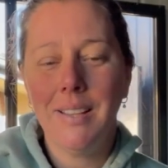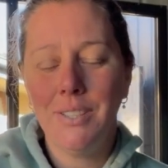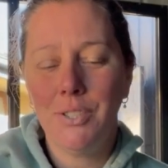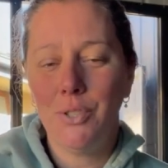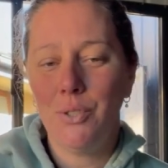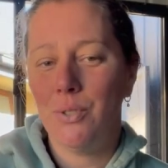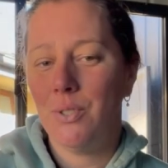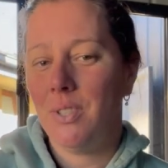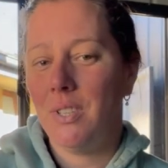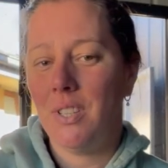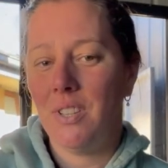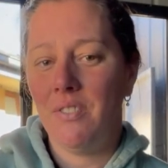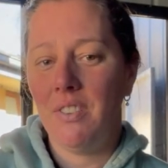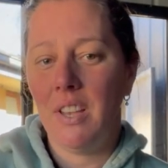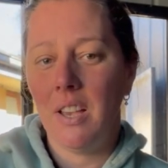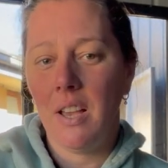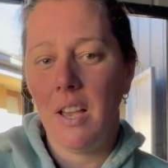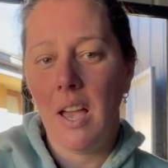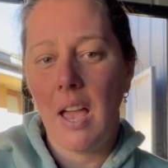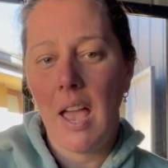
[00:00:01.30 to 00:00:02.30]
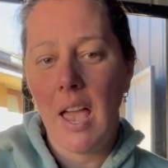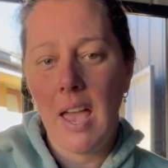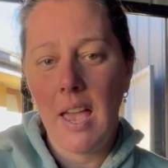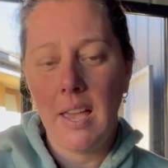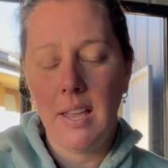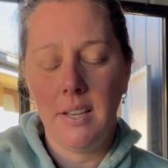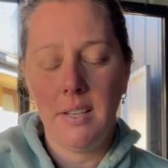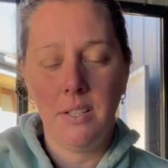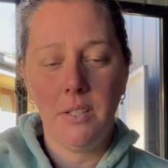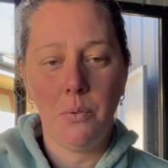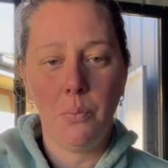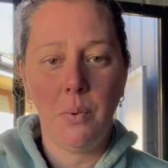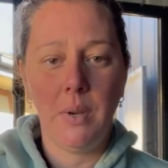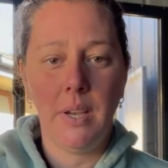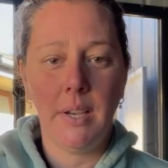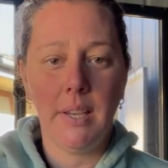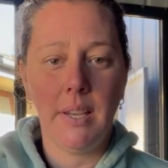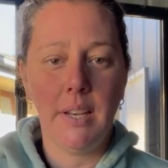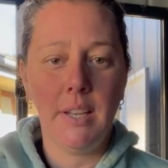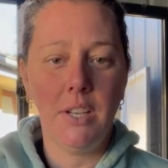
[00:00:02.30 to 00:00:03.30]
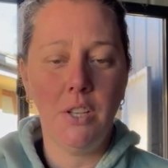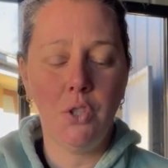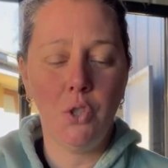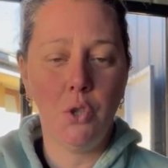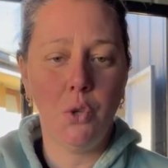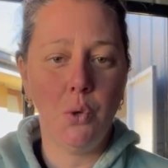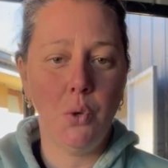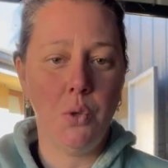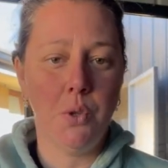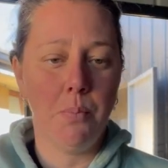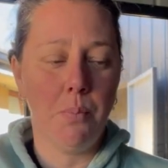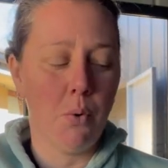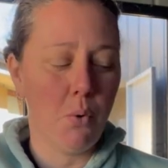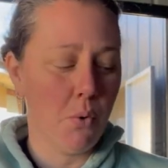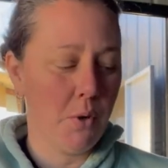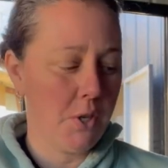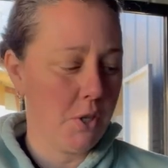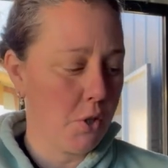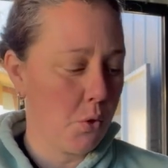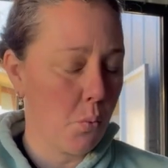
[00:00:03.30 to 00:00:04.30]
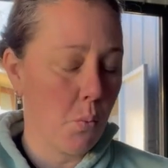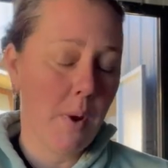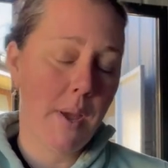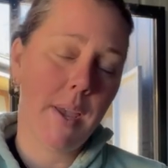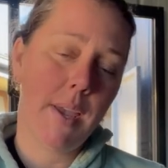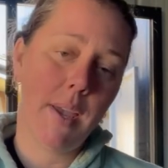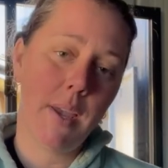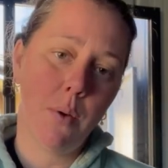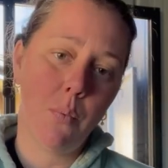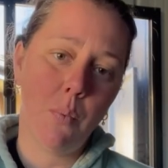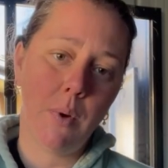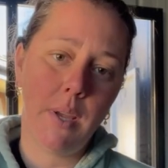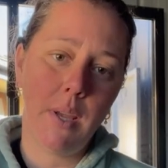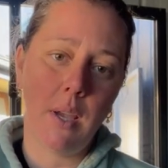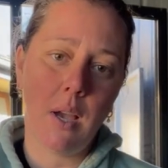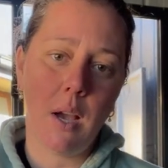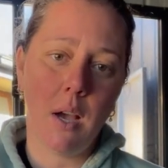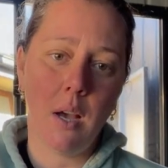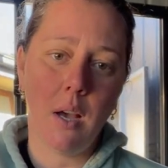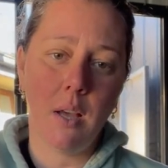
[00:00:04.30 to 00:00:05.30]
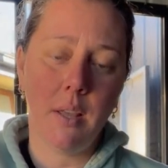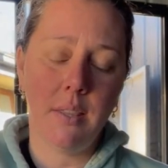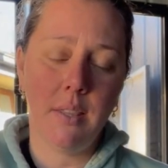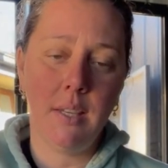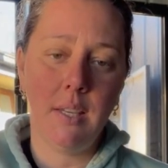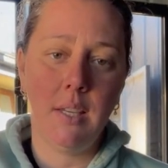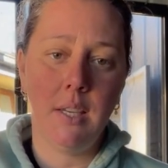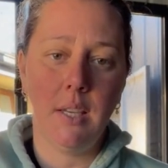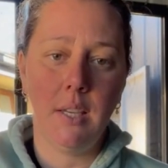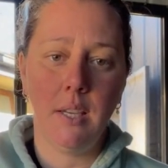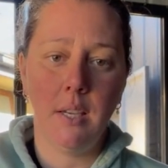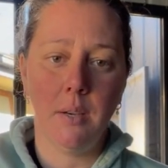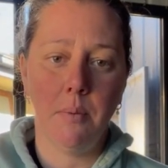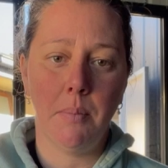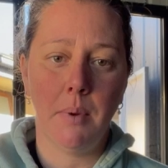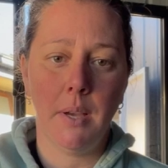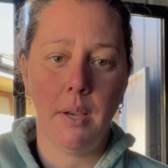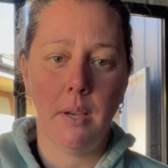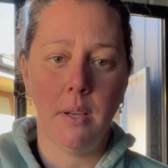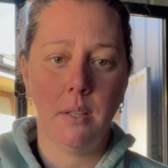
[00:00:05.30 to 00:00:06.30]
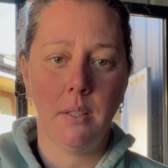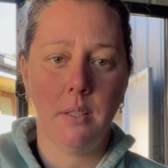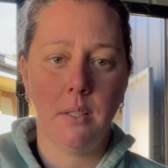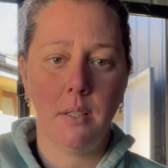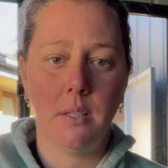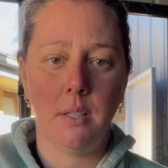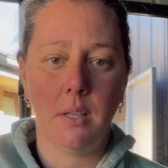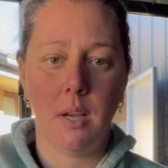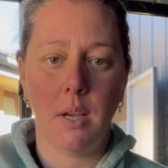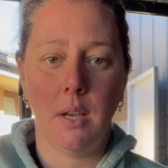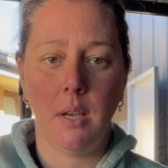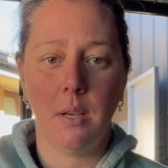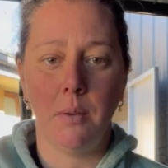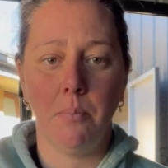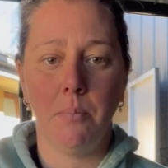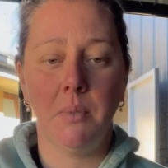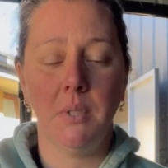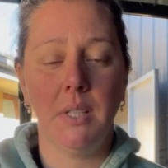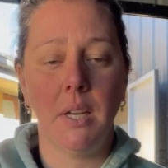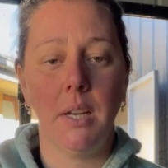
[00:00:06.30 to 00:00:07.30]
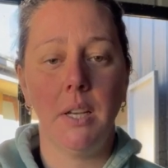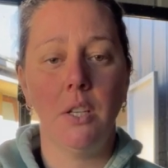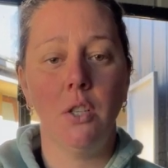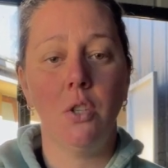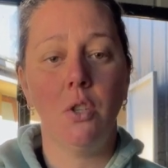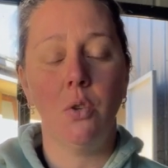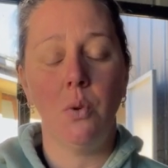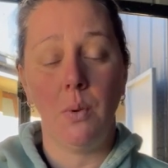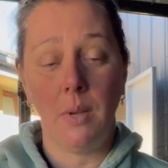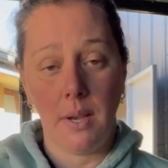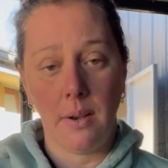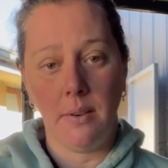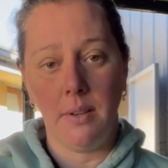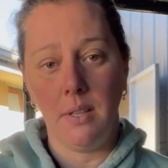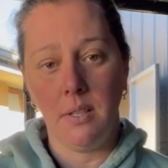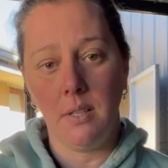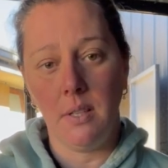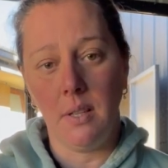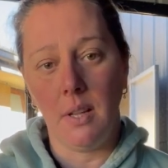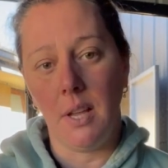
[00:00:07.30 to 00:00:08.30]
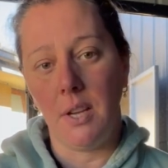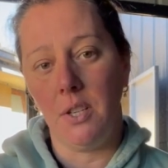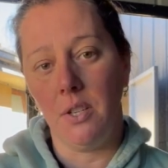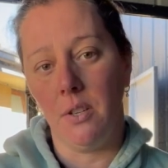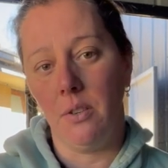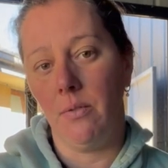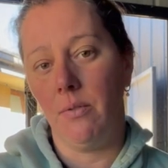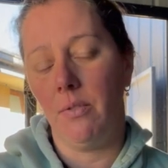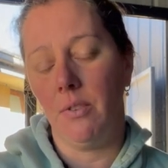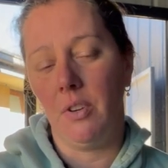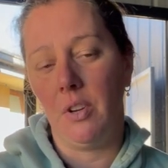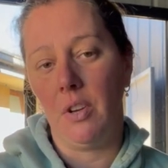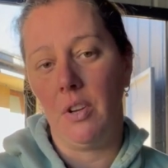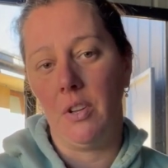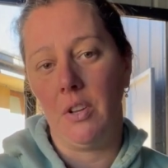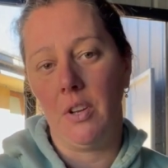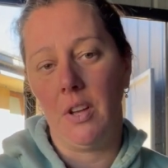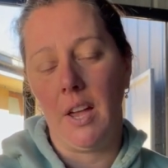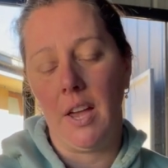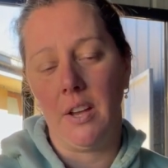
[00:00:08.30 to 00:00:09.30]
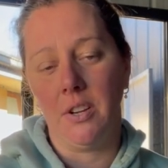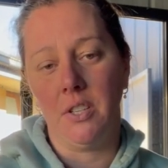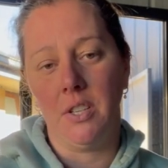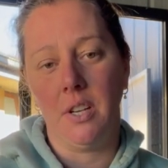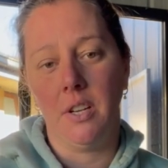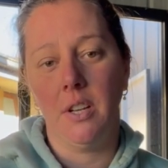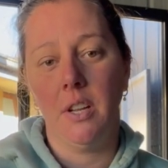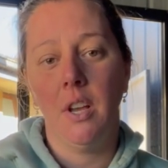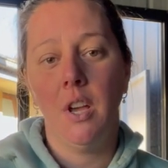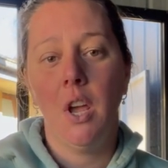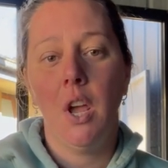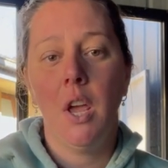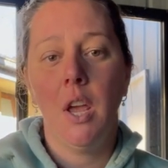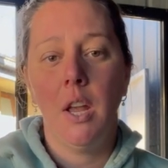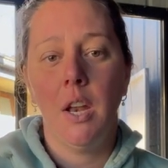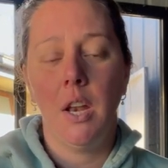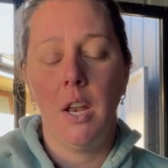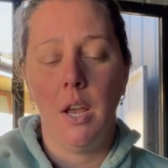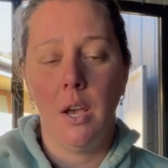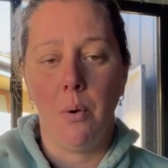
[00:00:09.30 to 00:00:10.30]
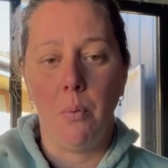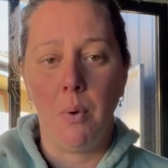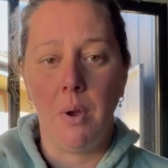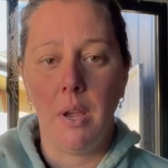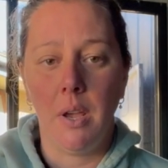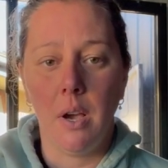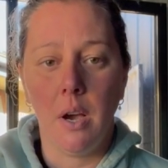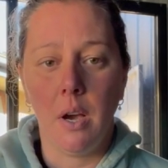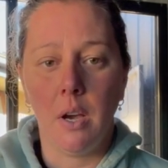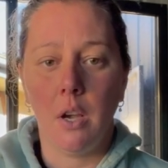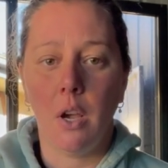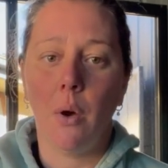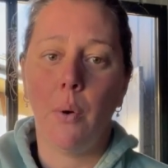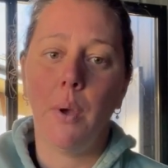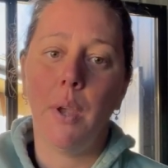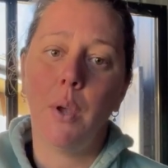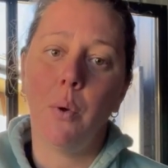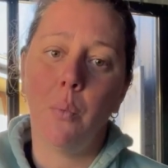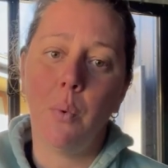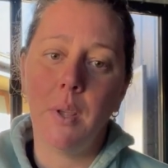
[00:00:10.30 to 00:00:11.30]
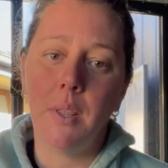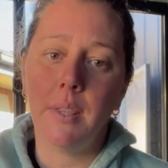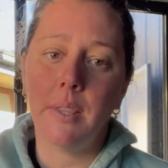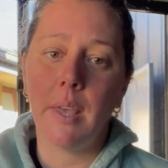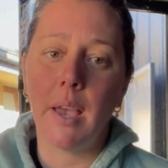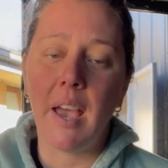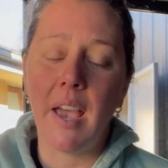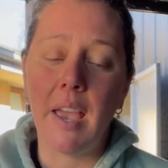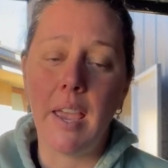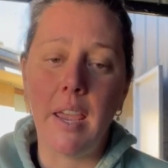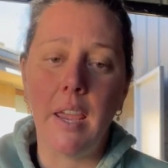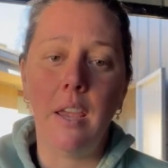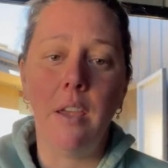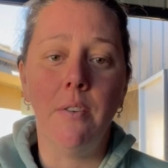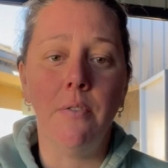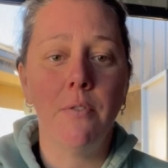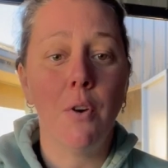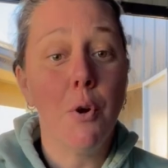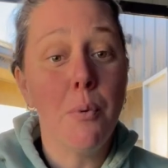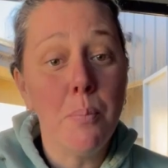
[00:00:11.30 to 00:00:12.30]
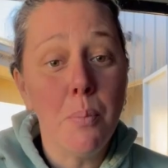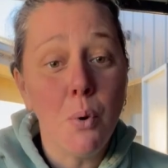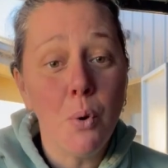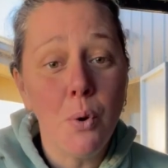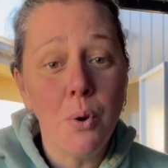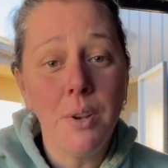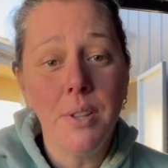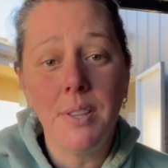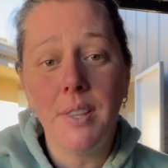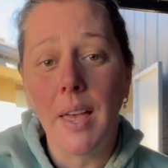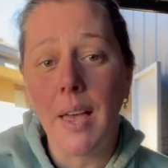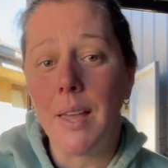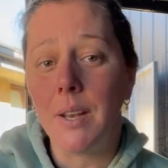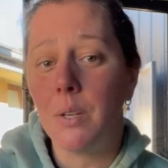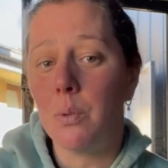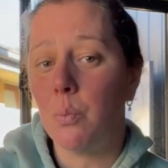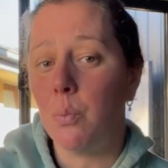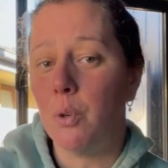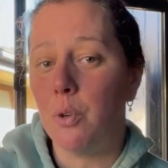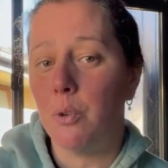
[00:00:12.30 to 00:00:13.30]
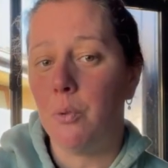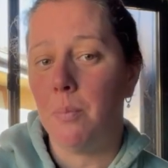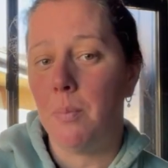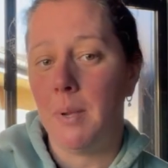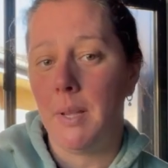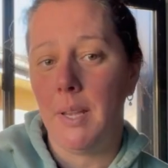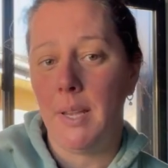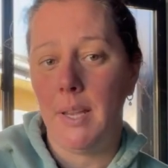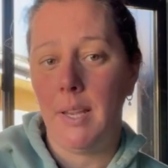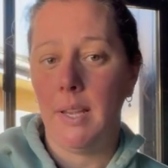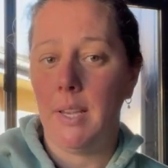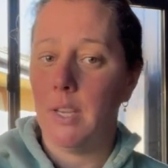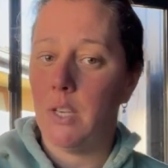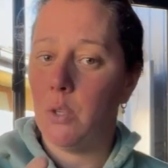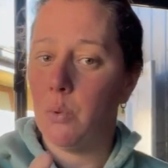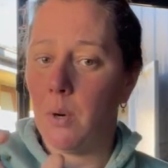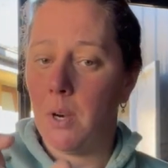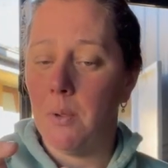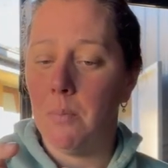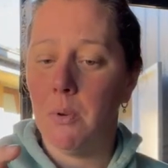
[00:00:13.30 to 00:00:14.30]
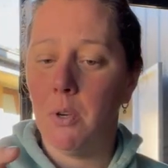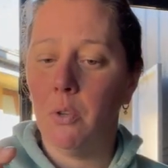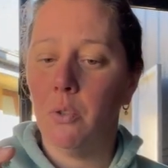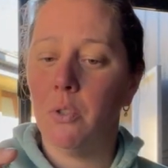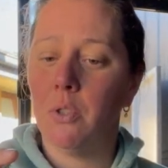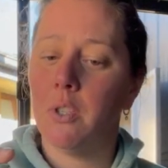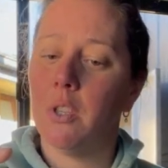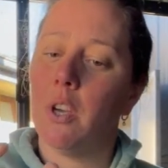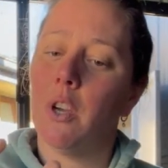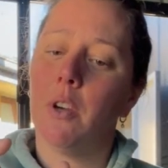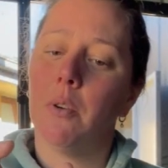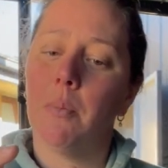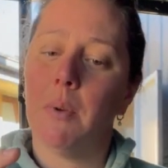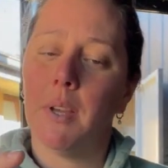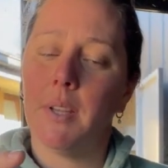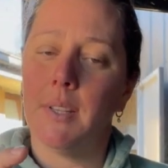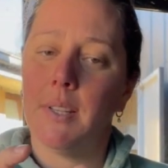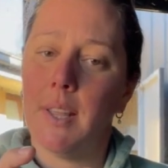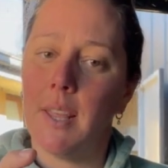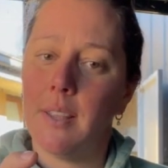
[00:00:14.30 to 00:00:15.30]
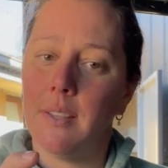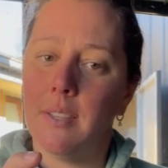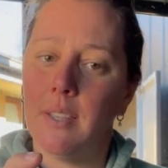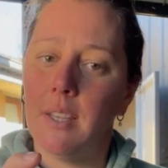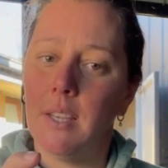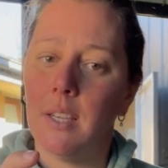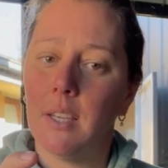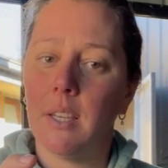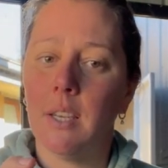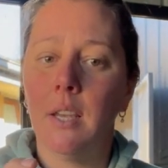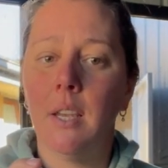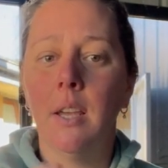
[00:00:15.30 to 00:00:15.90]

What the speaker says: Jules Olivia, and we are getting to the point where we are thinking about starting to do our insulation for our shed. Now we are going with a foam board that will be 20 mils, so about that thick.